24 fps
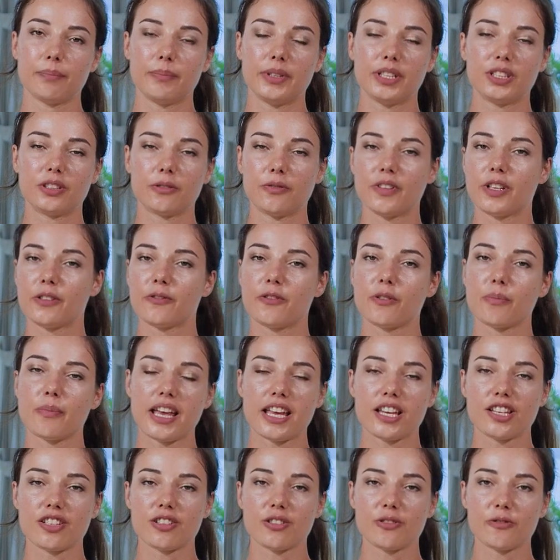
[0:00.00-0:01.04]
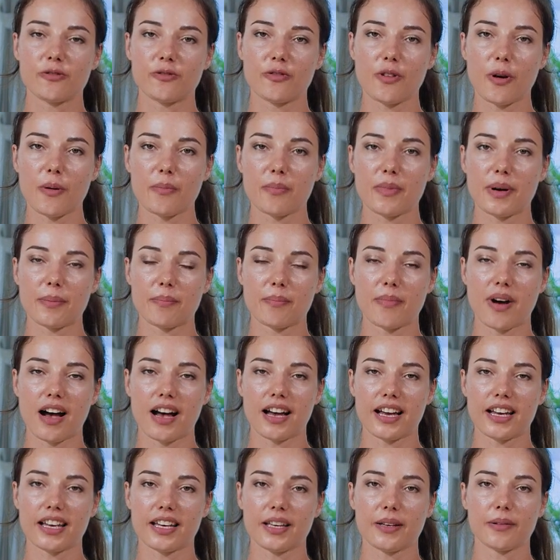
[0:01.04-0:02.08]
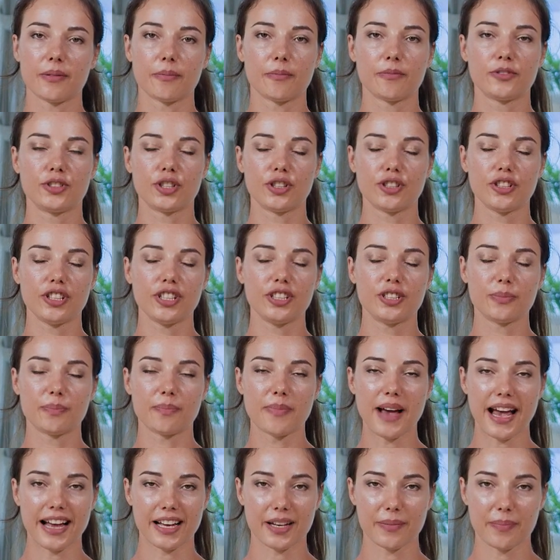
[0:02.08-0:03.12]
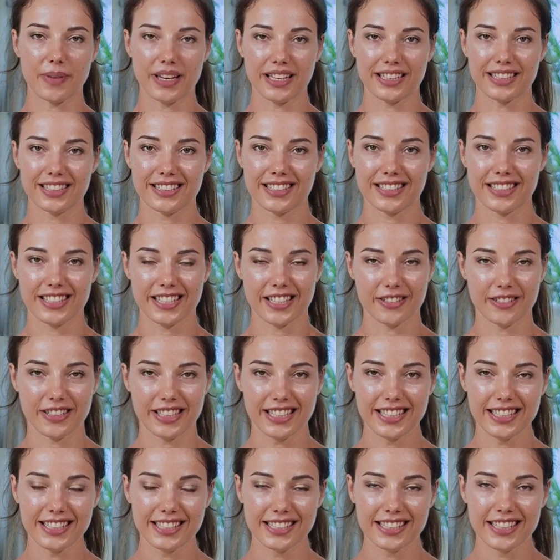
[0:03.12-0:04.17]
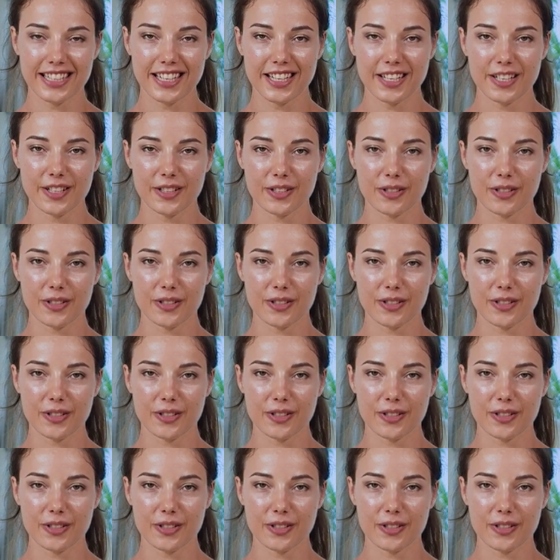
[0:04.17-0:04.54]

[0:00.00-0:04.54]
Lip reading: piece of information from my Journey to Backbends series.